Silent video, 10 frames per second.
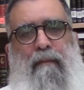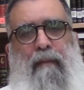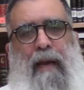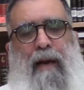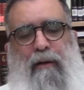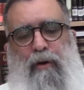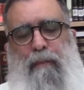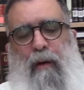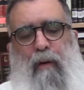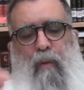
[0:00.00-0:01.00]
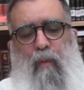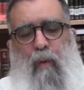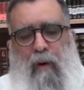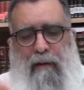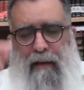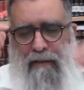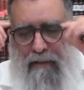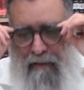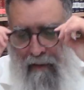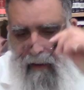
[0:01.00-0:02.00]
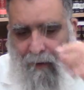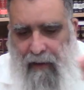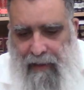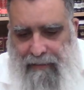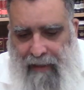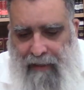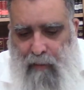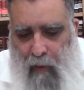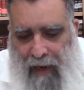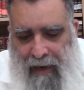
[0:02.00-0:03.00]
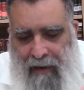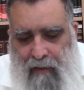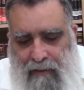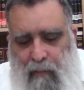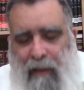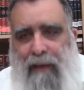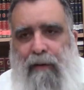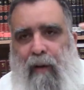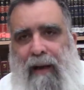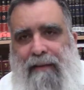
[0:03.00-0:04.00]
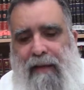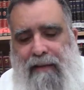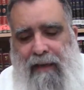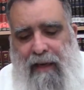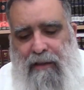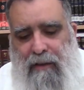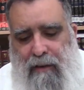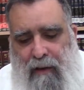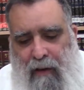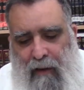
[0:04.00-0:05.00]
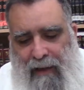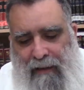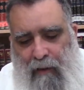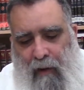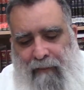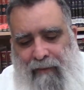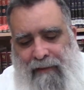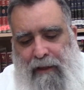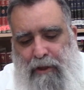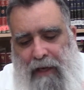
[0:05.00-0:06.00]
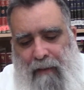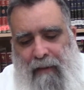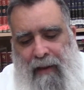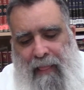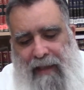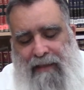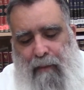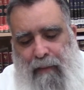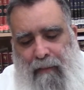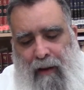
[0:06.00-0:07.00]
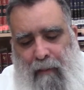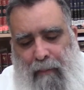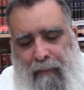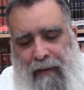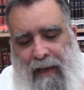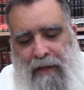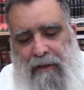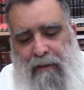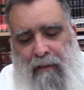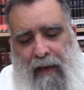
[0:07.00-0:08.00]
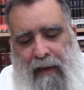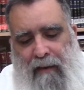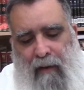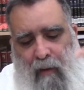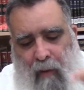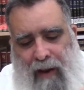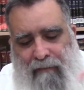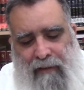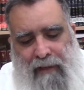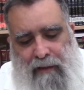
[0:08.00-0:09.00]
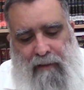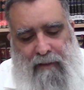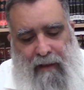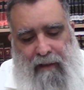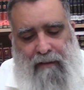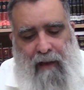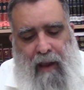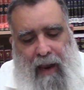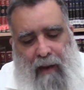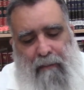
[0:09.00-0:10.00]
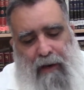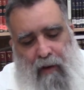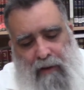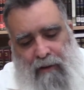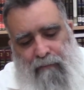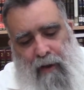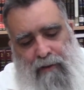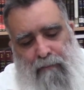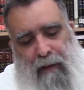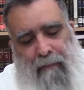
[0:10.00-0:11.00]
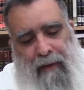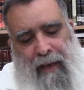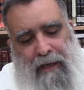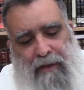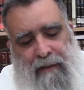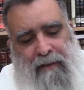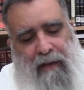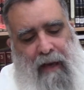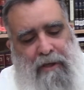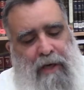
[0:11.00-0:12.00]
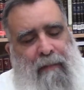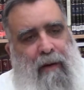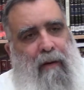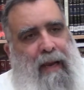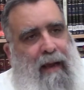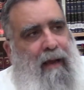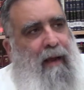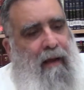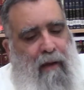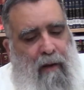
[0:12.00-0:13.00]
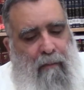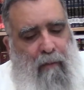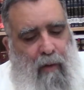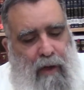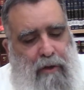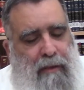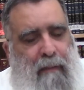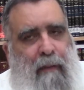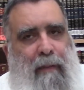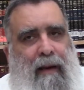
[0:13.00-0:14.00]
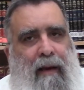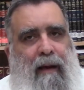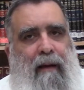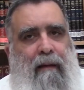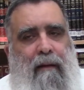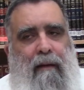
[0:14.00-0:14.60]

And HaKadosh Baruch Hu warned us. It says why? Because what the Torah says. Keep It's an abomination to God, whoever does those things. And because of those abominations, Hashem Elokecha morish otam mipanecha.